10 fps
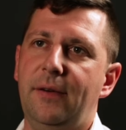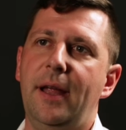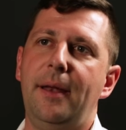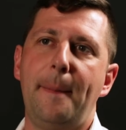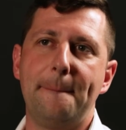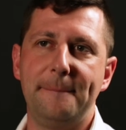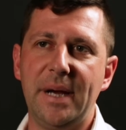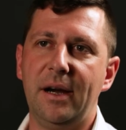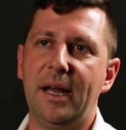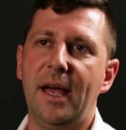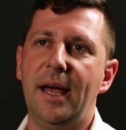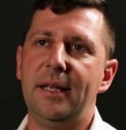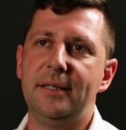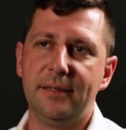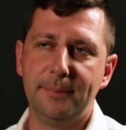around
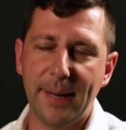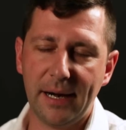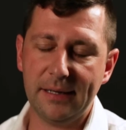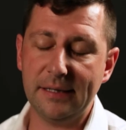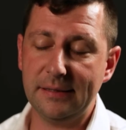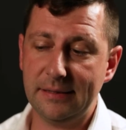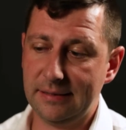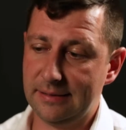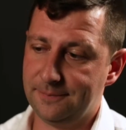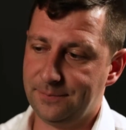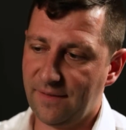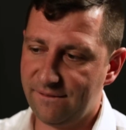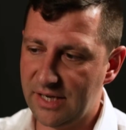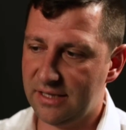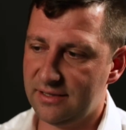barricades and barriers,
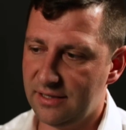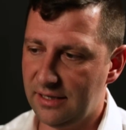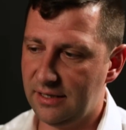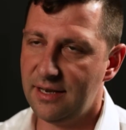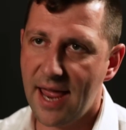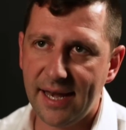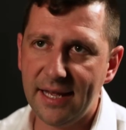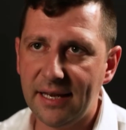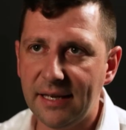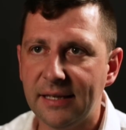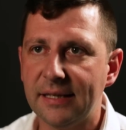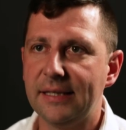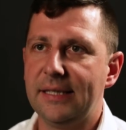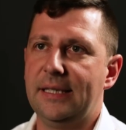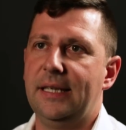fencing, netting,
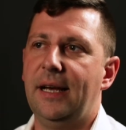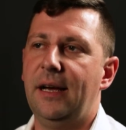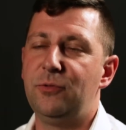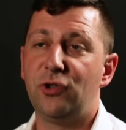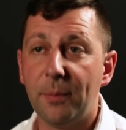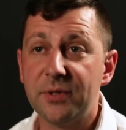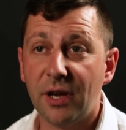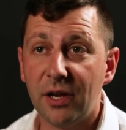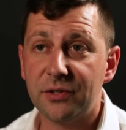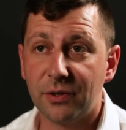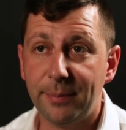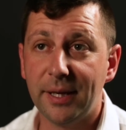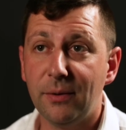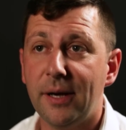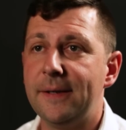drop zones are a
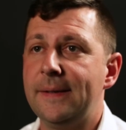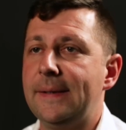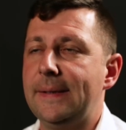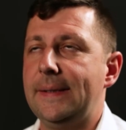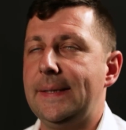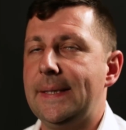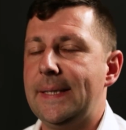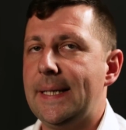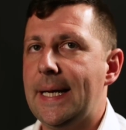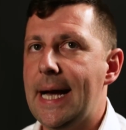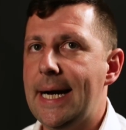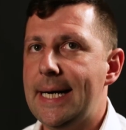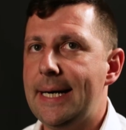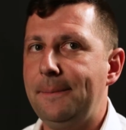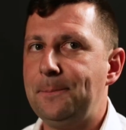big one.
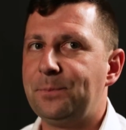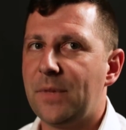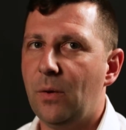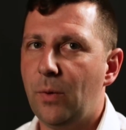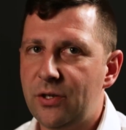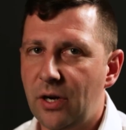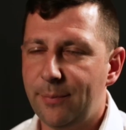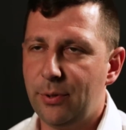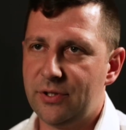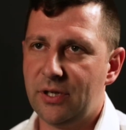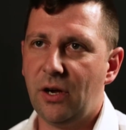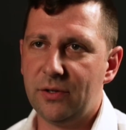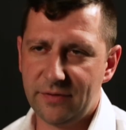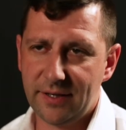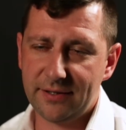We're trying to push the
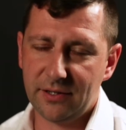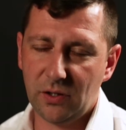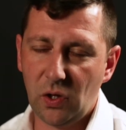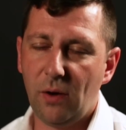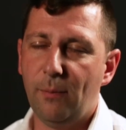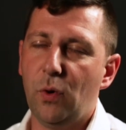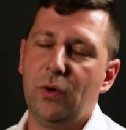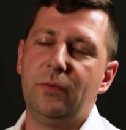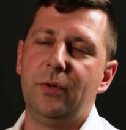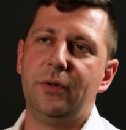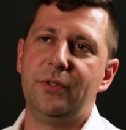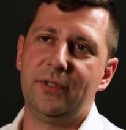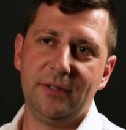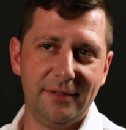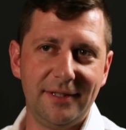conversation a lot more
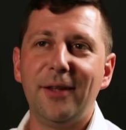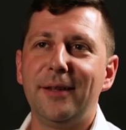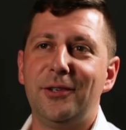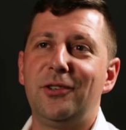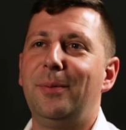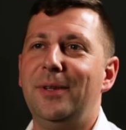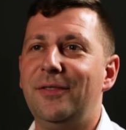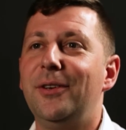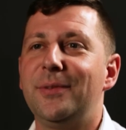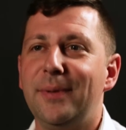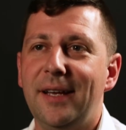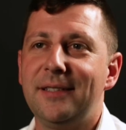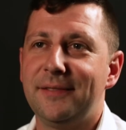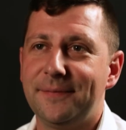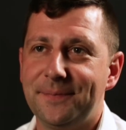towards don't let it drop in the first place.